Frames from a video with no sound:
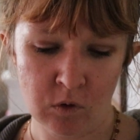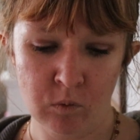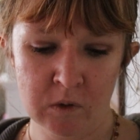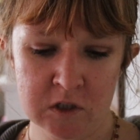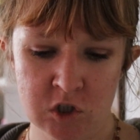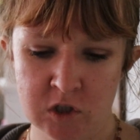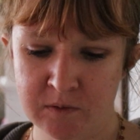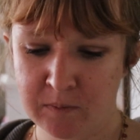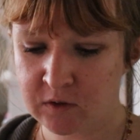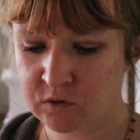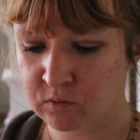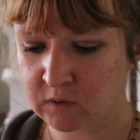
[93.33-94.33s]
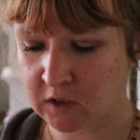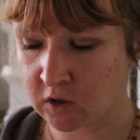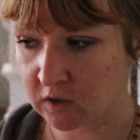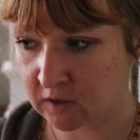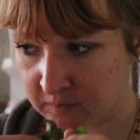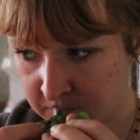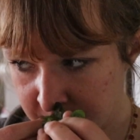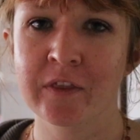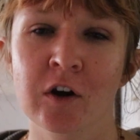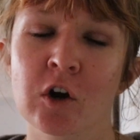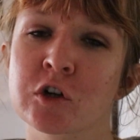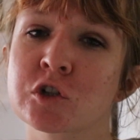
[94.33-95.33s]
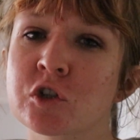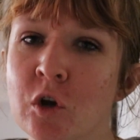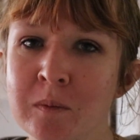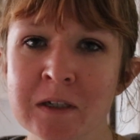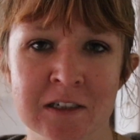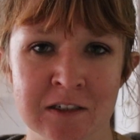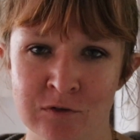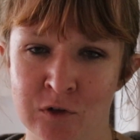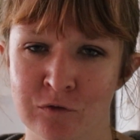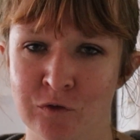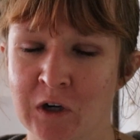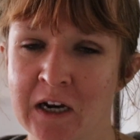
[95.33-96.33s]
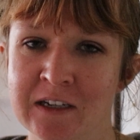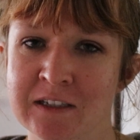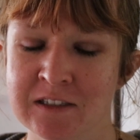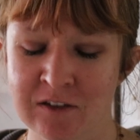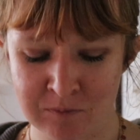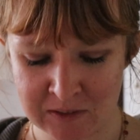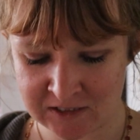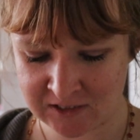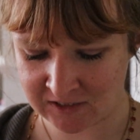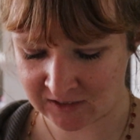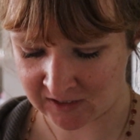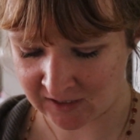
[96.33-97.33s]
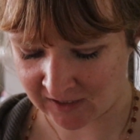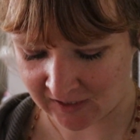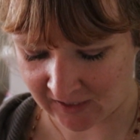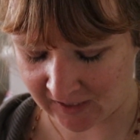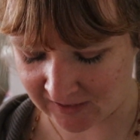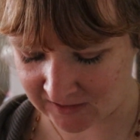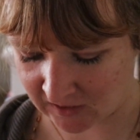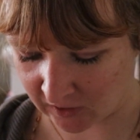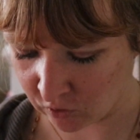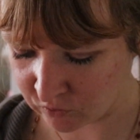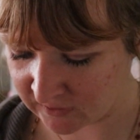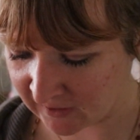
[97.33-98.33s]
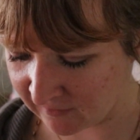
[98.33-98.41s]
which smells really good. There are so many different varieties of mint, and I only